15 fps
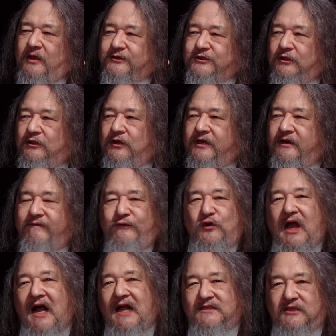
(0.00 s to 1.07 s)
to look at a few
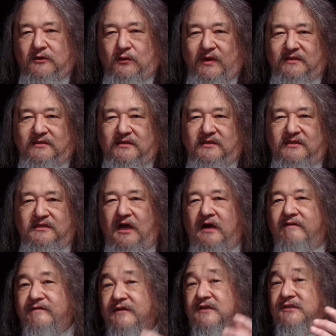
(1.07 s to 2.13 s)
consequences
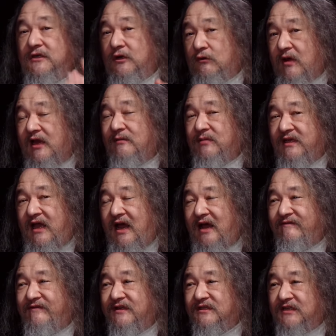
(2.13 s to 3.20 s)
of this incredibly
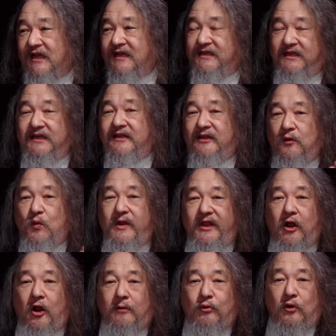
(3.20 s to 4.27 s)
obvious idea that we
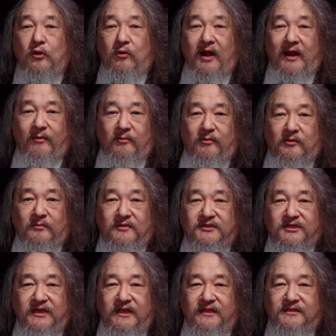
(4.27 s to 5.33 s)
are programmable
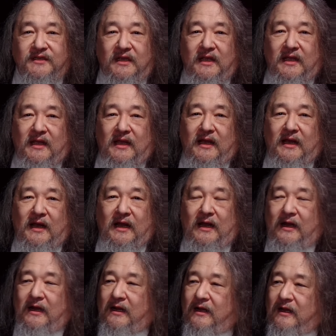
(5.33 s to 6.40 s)
machines. Uh,
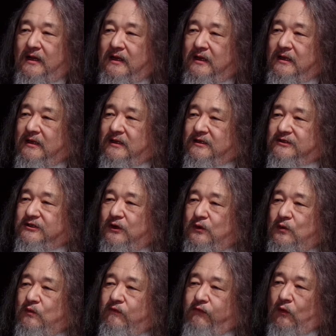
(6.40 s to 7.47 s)
uh,
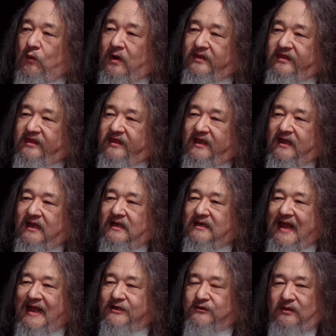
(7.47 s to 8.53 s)
so, for one thing,
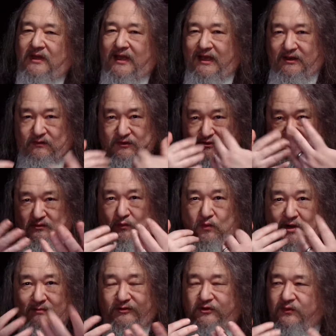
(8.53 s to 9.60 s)
natural language,
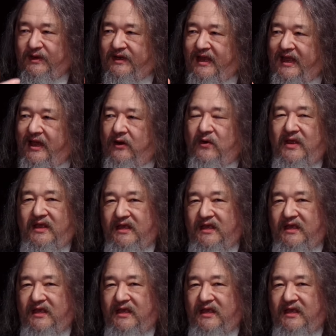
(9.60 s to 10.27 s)
what I'm doing now,